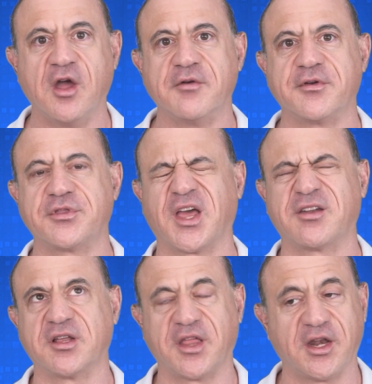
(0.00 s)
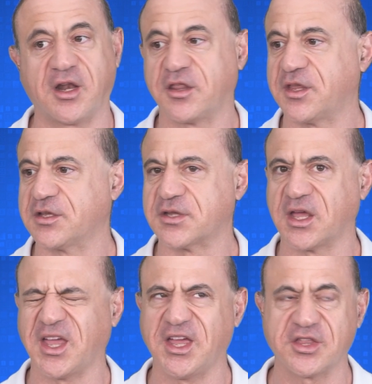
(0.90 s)
For things related to things
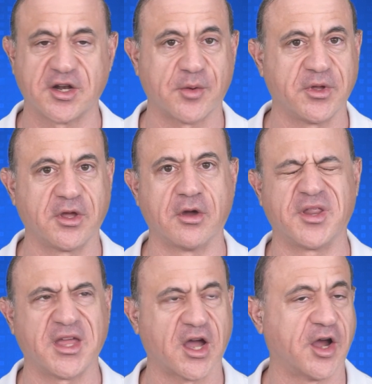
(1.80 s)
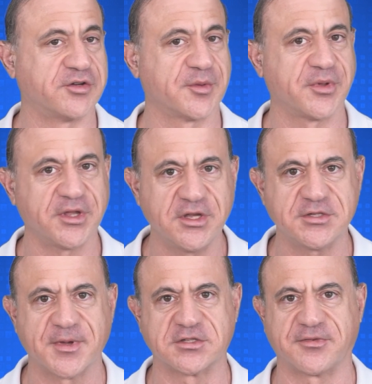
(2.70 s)
like Ethernet, we can go to the IEEE
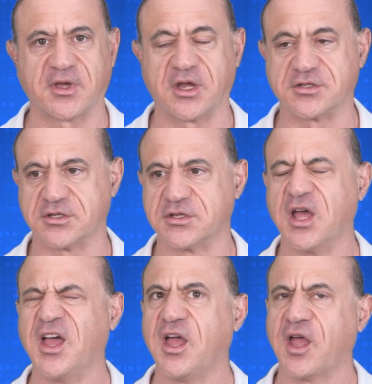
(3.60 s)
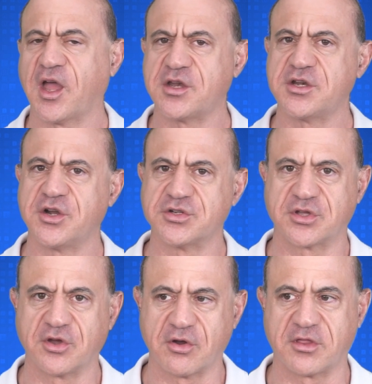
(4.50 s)
specifications. Engineers
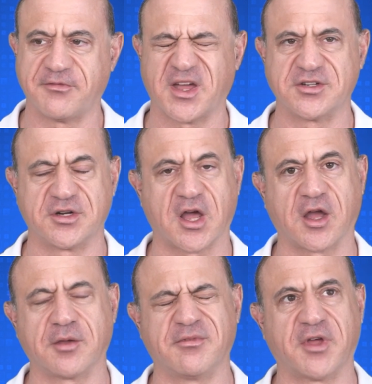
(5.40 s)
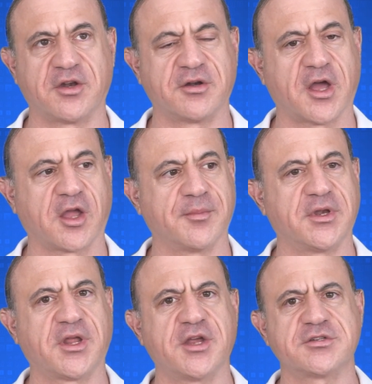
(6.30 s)
can go to the vendor, docu vendor
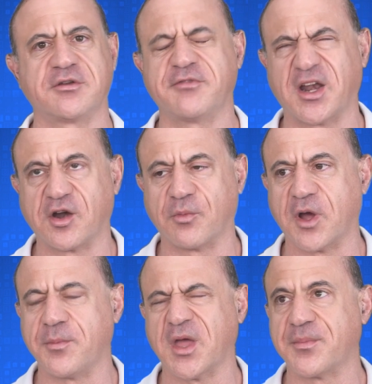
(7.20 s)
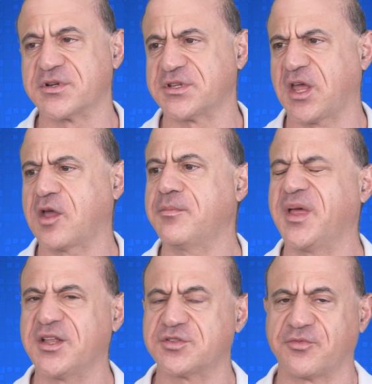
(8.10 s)
documentation, vendor white papers, and they can
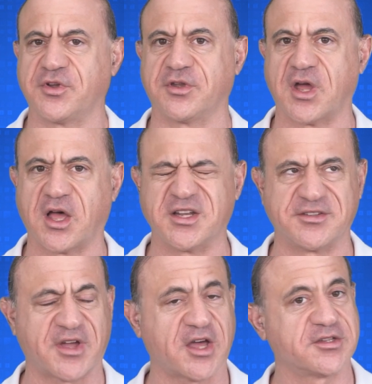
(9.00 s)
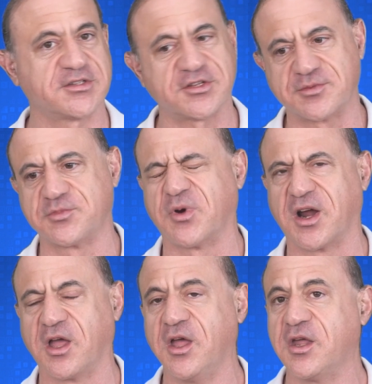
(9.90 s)
build some real knowledge of how the systems
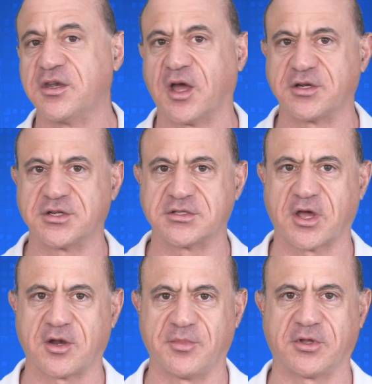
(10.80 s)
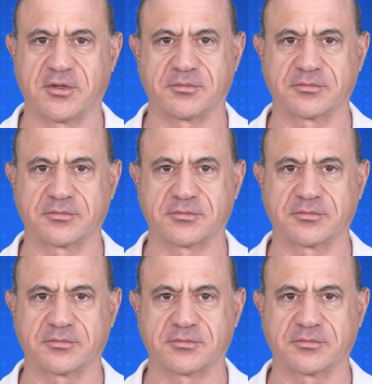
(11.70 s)
work, not just how to build them.